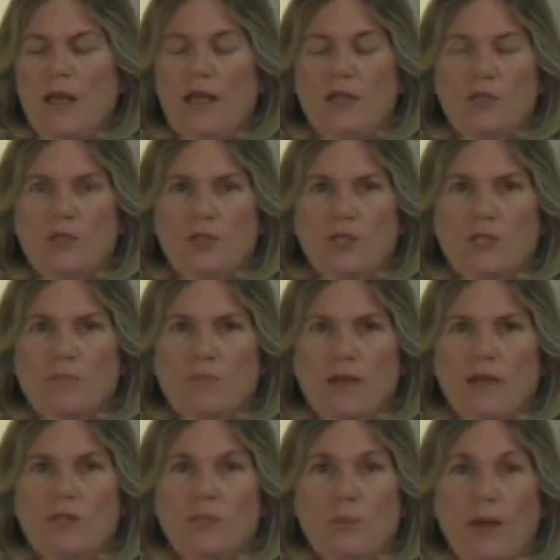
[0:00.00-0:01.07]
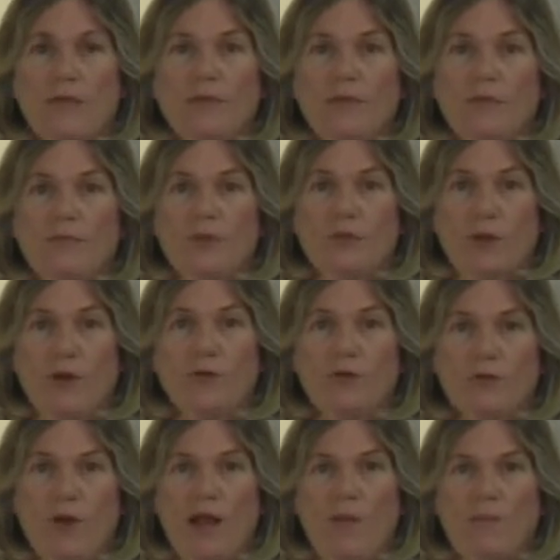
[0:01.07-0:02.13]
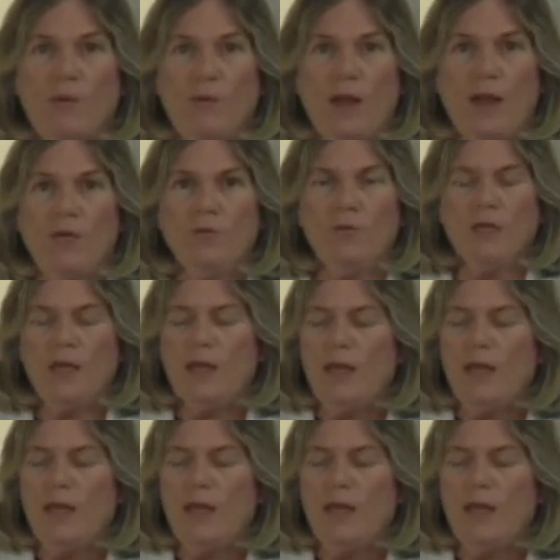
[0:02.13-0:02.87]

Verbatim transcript: it's just kind of spreading the dirt and grime around.